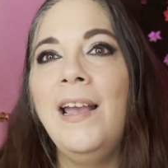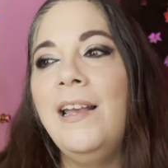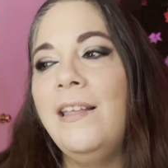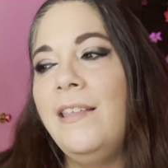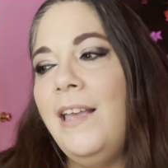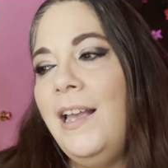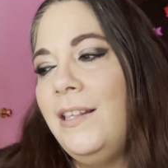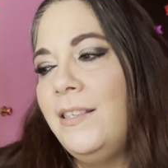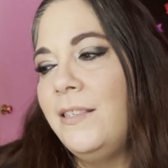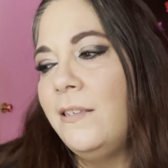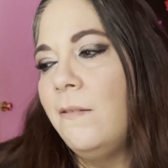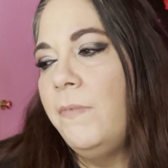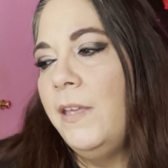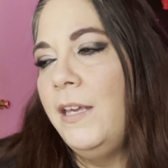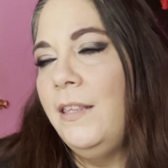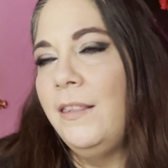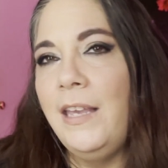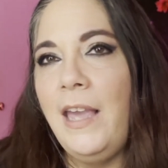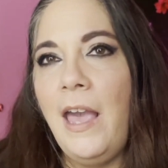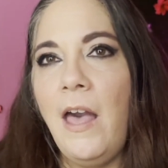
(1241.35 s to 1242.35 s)
That's
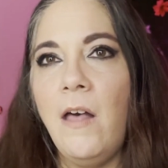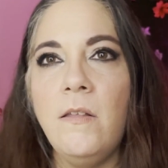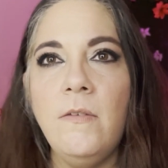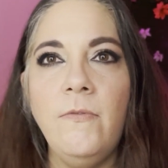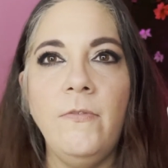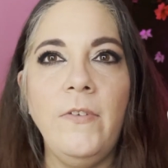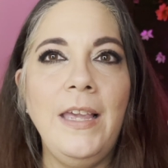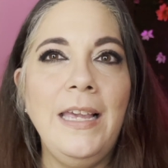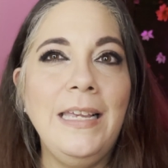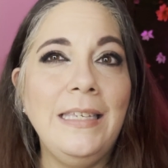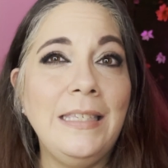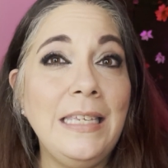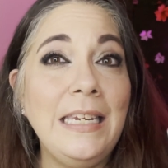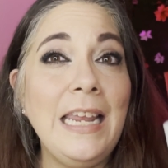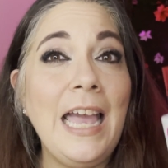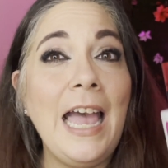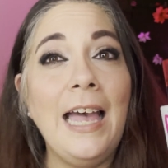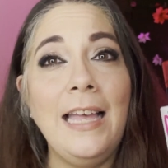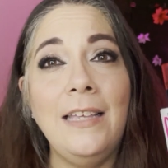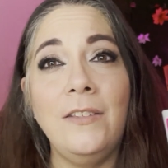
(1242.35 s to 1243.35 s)
something the e.l.f. isn't
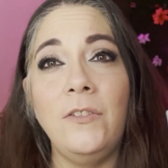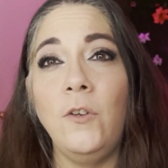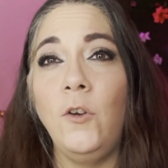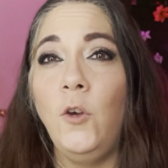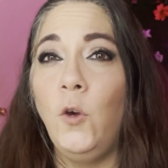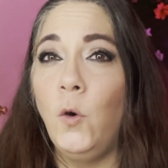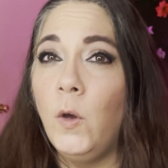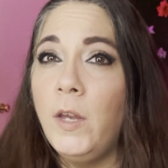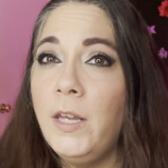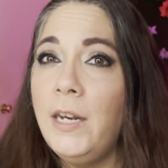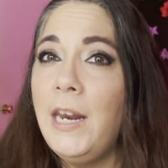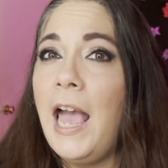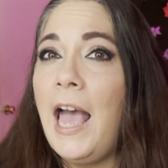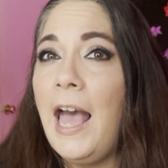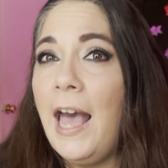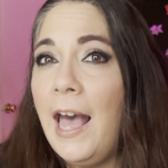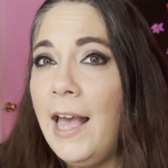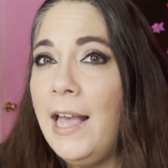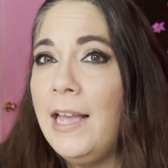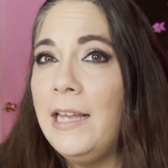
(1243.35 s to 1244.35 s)
as good
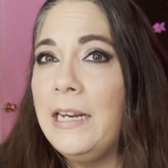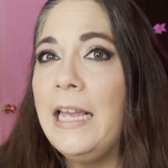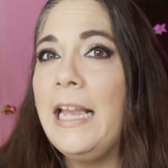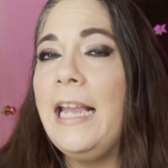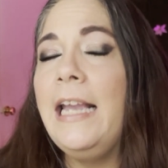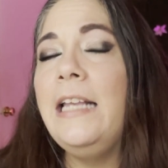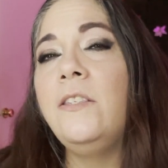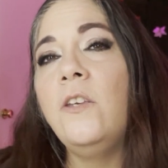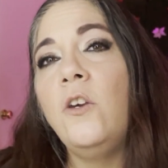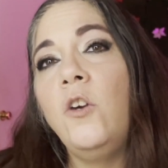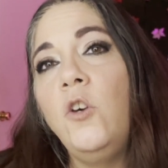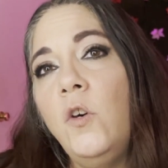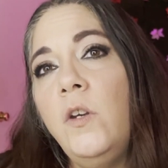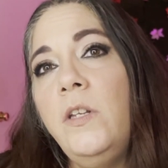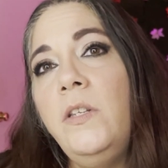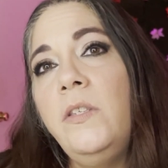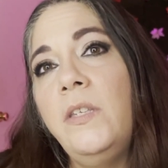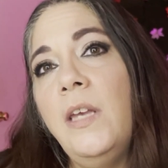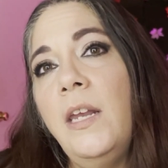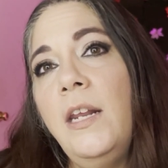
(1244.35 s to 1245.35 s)
at. It's a
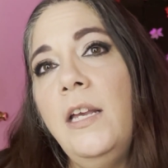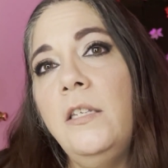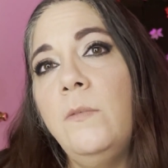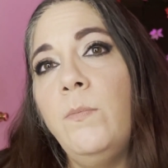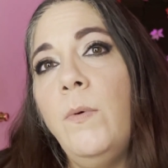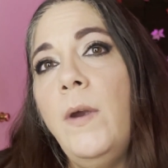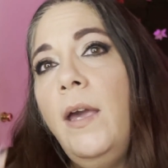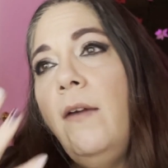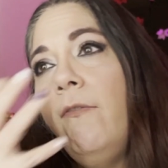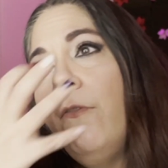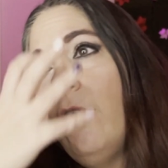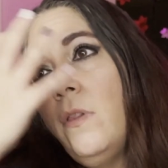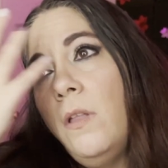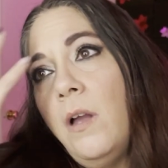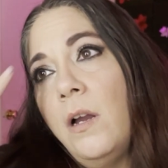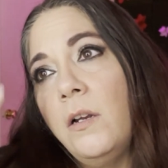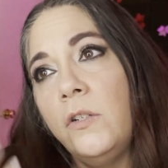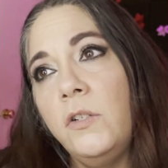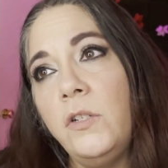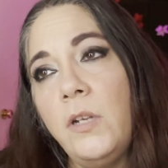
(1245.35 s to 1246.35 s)
good setting spray for
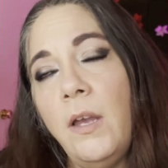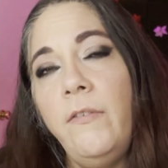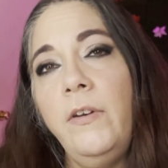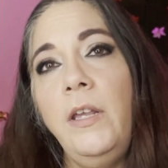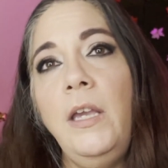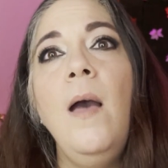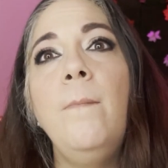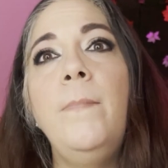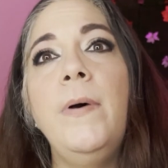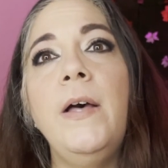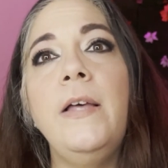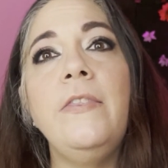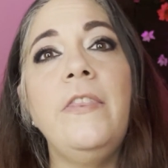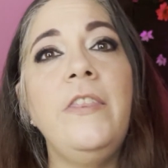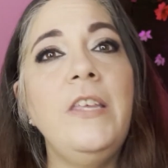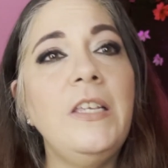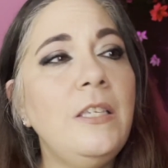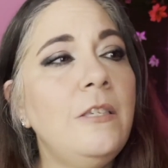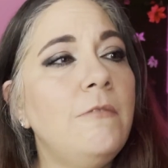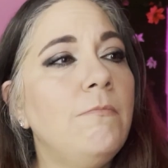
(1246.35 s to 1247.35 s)
longevity, but
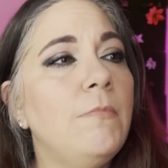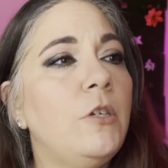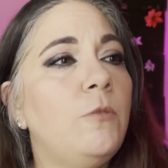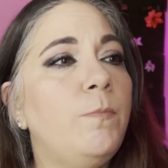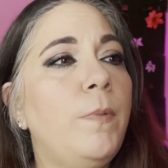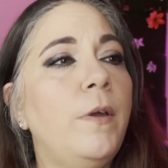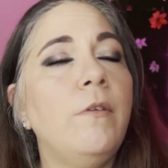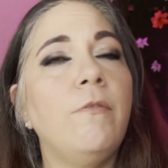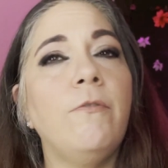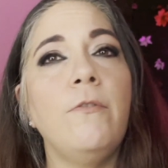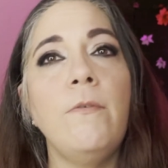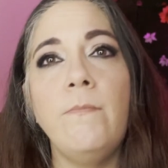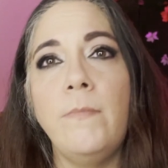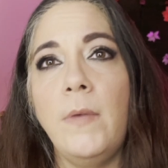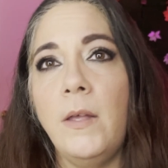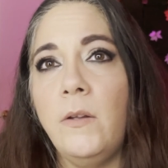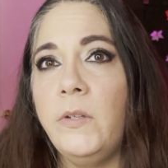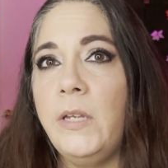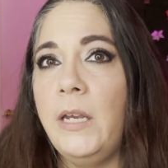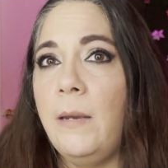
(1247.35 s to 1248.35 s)
this is much better for
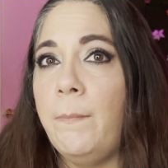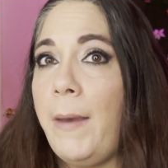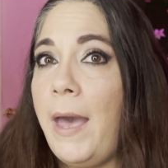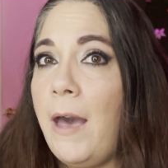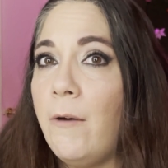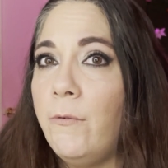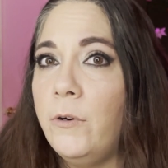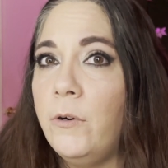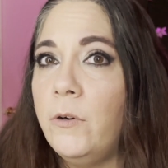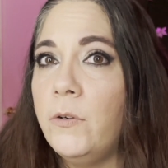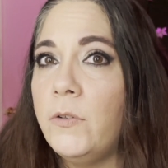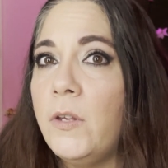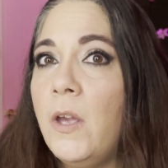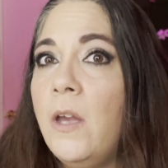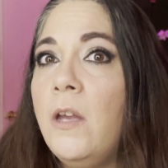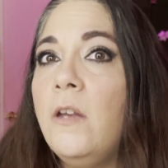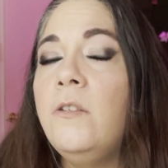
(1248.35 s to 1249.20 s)
melding powders.